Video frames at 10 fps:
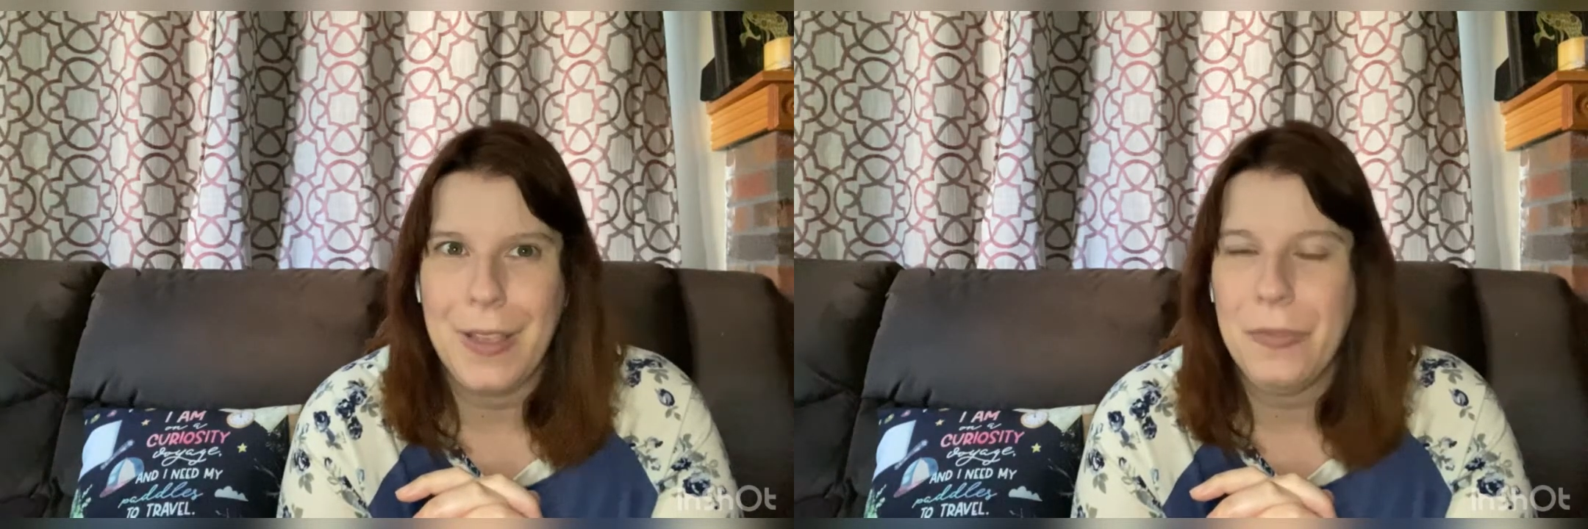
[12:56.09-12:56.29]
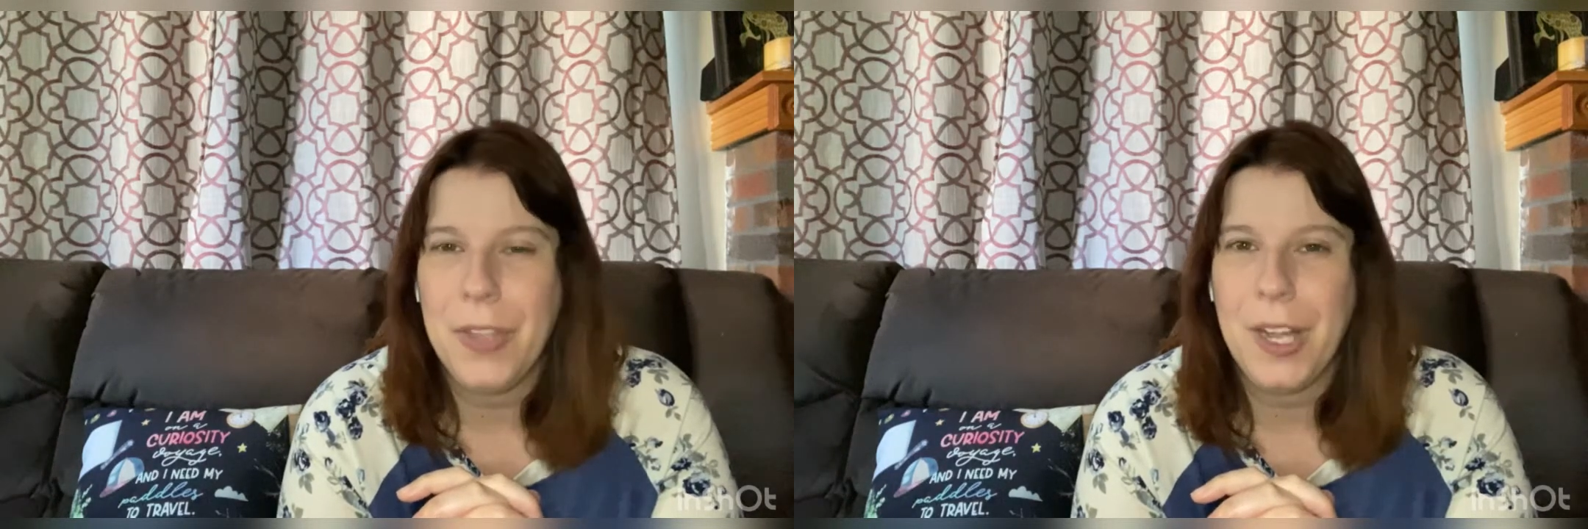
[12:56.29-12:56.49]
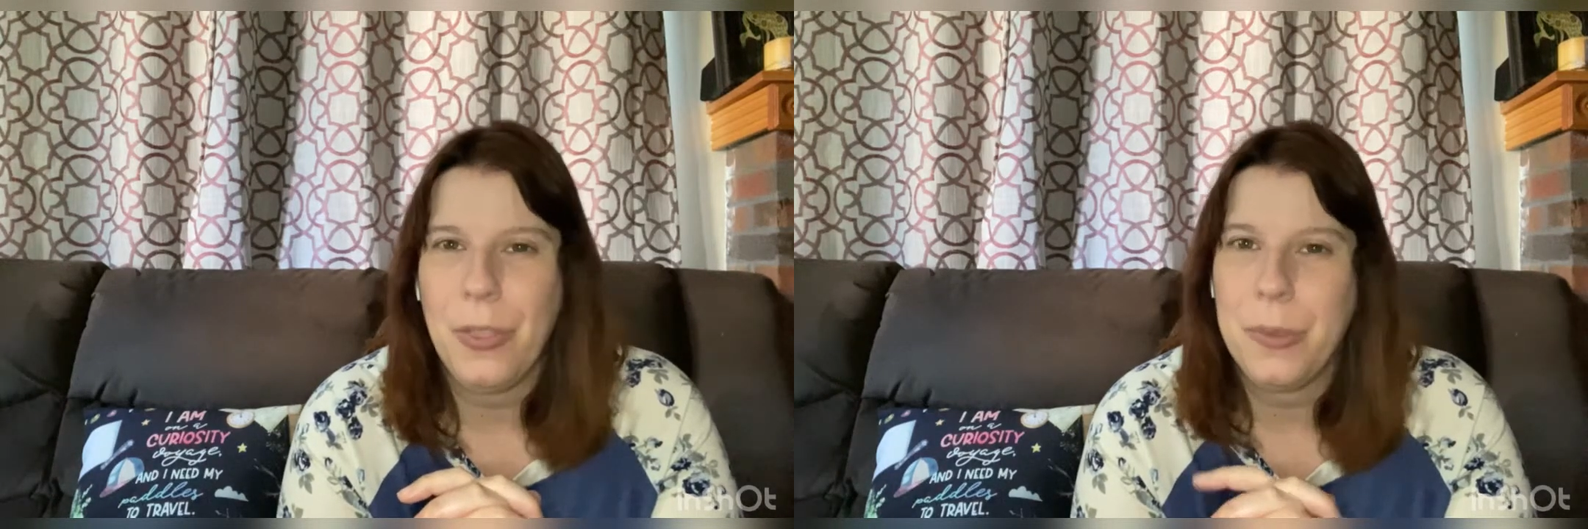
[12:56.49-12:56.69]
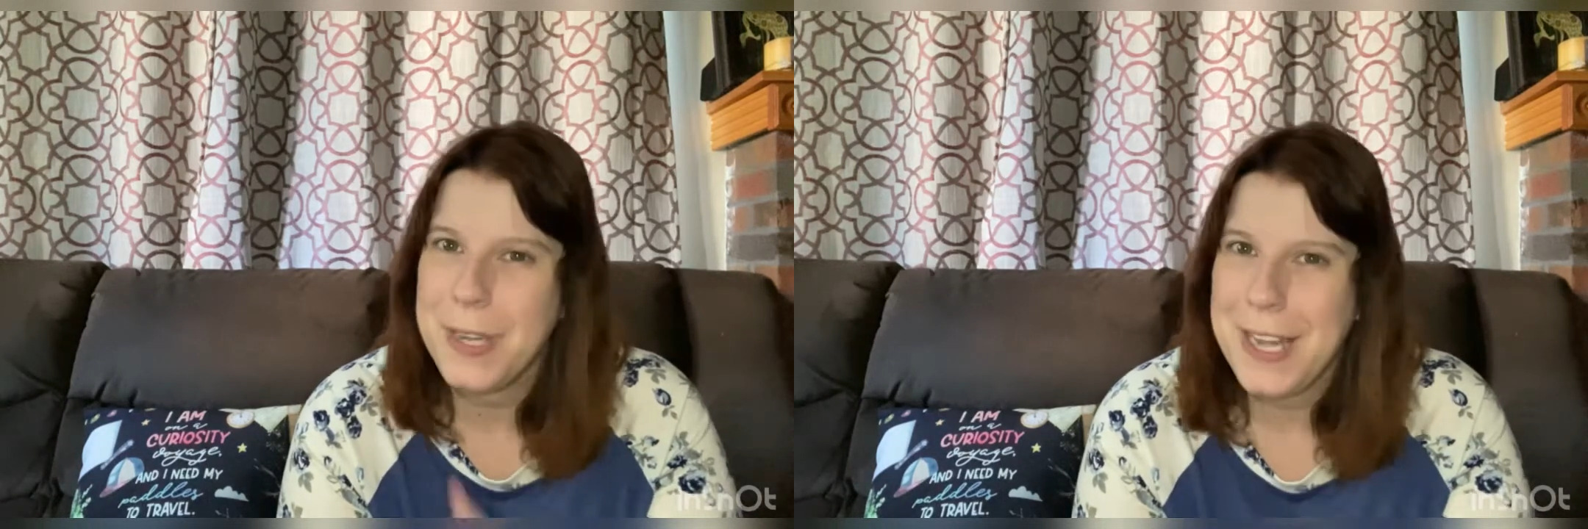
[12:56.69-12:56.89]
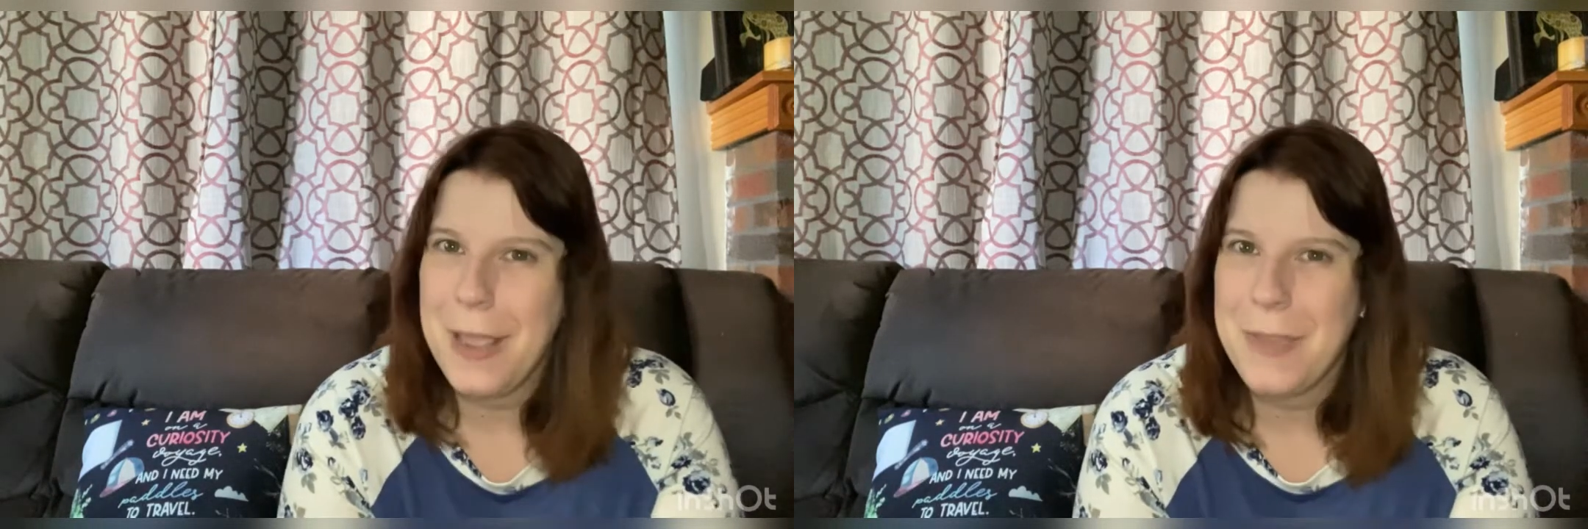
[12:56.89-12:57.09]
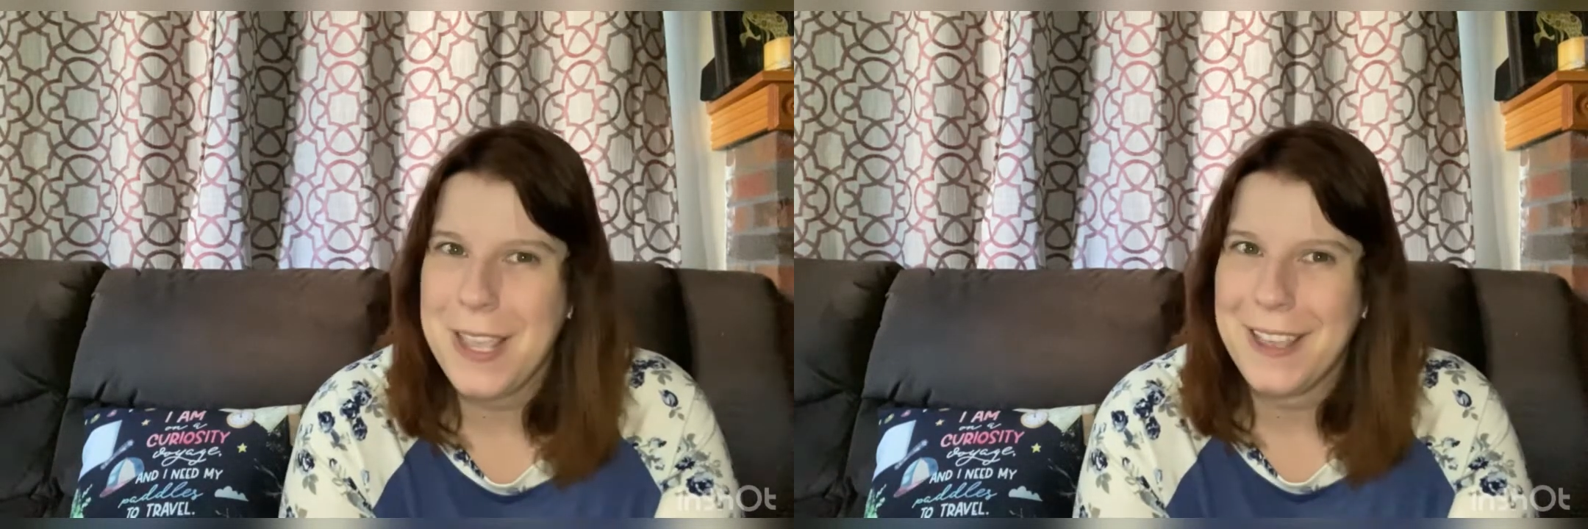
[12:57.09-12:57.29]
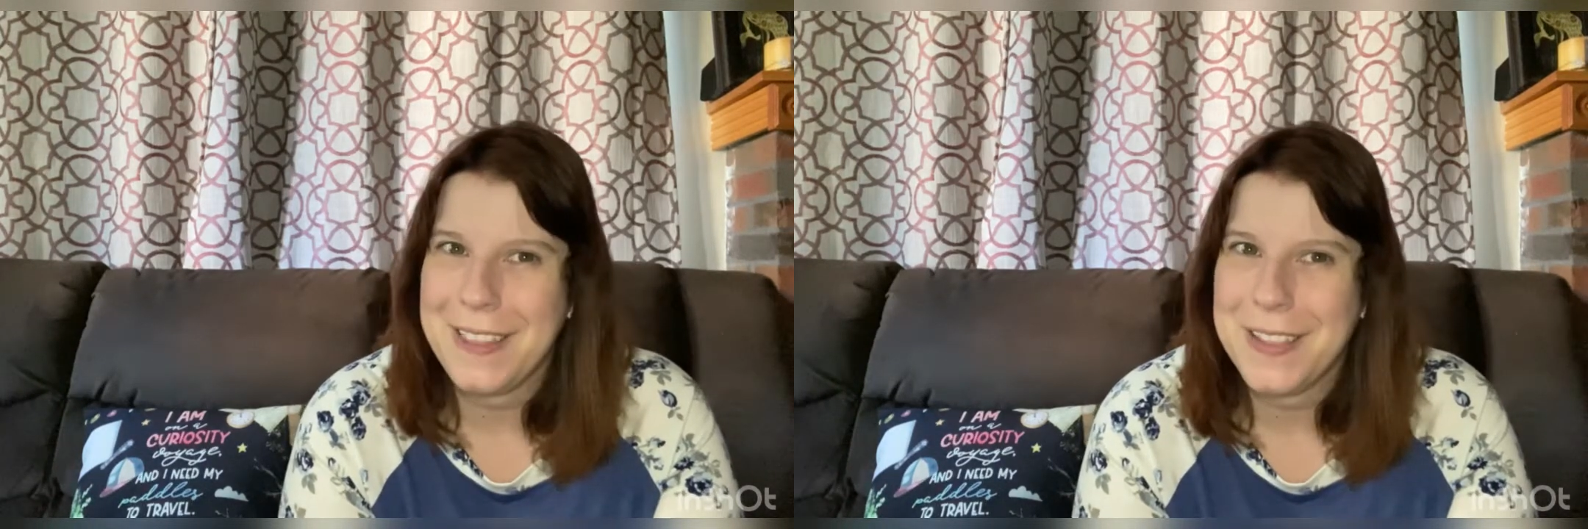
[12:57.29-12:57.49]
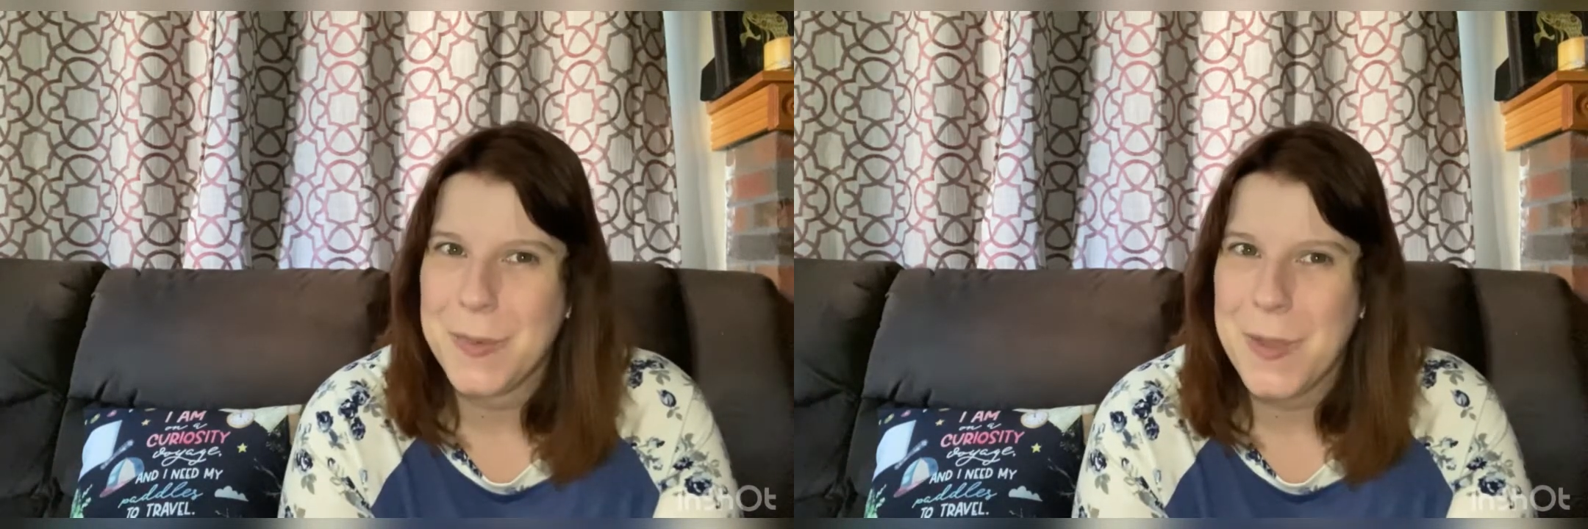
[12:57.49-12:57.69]
I've got a 3-day weekend
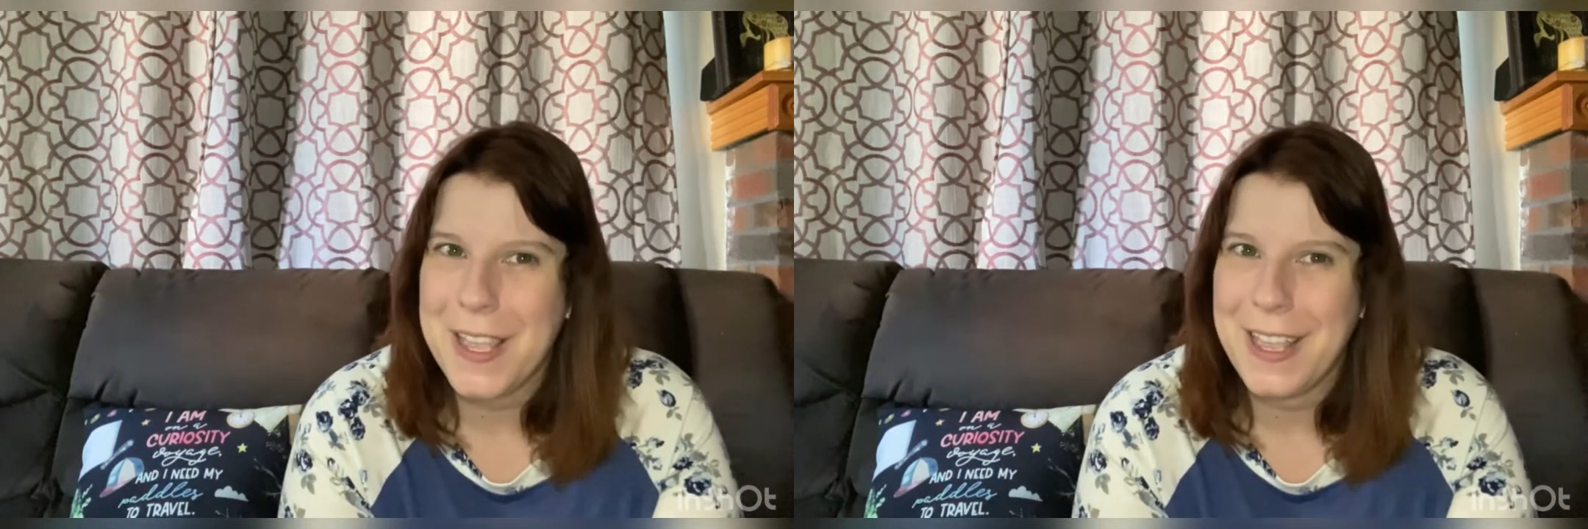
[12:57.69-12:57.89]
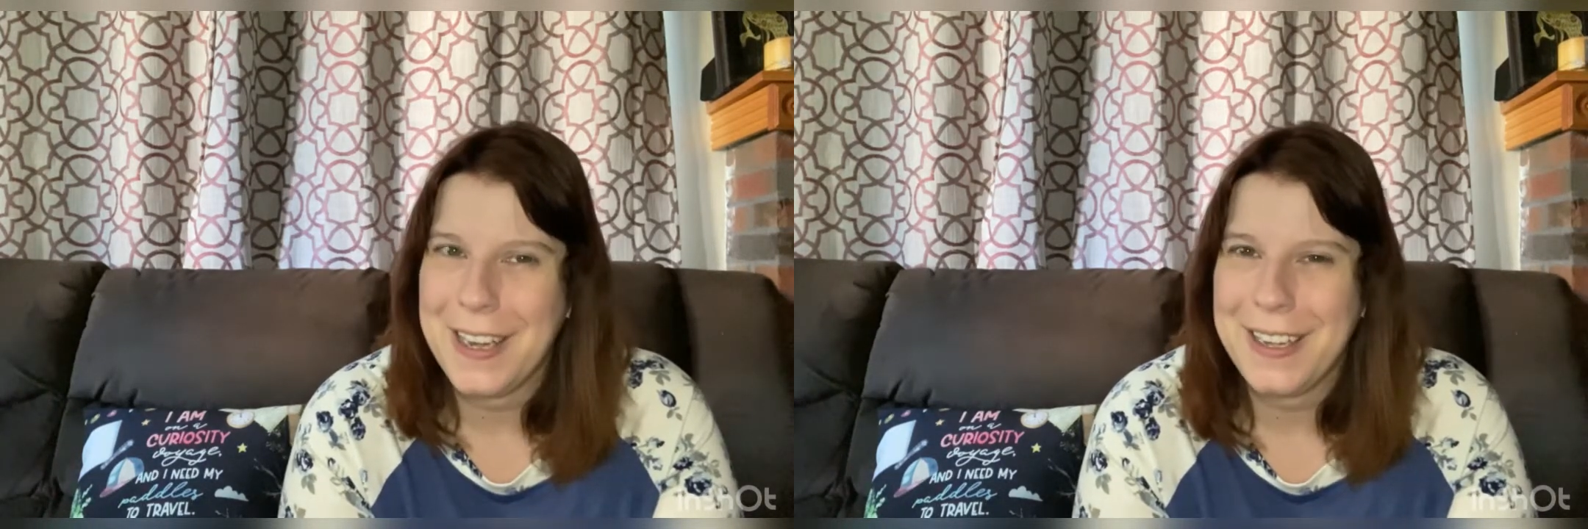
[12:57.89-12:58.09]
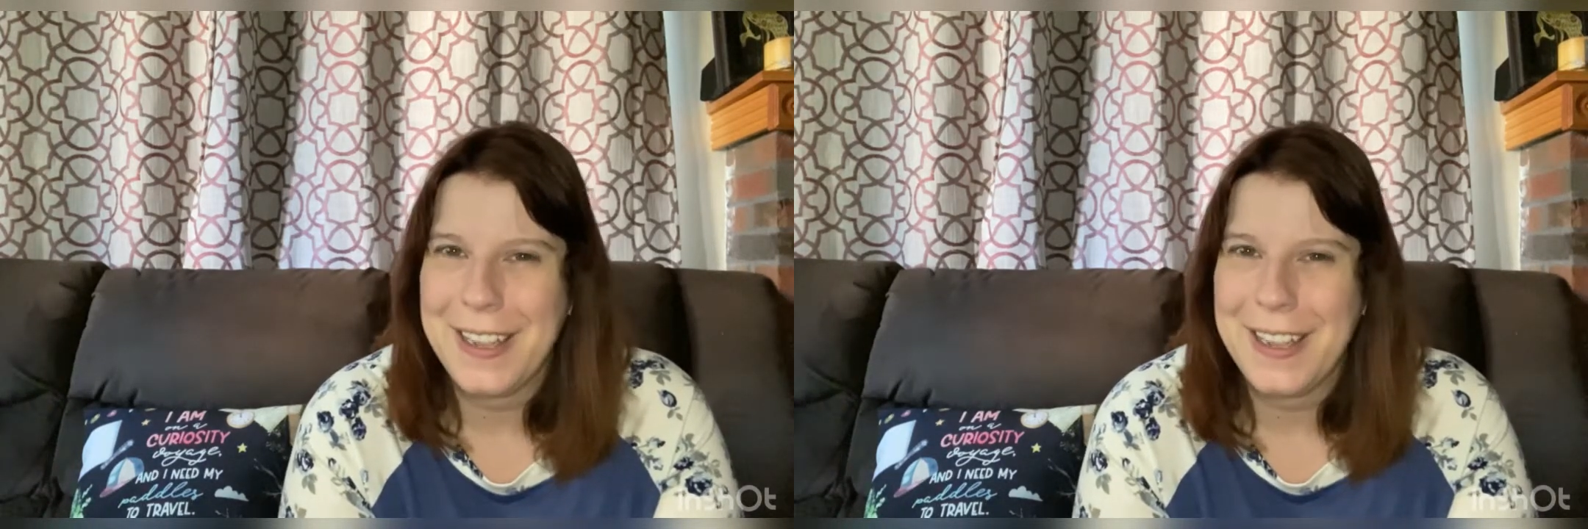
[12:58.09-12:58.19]
this weekend,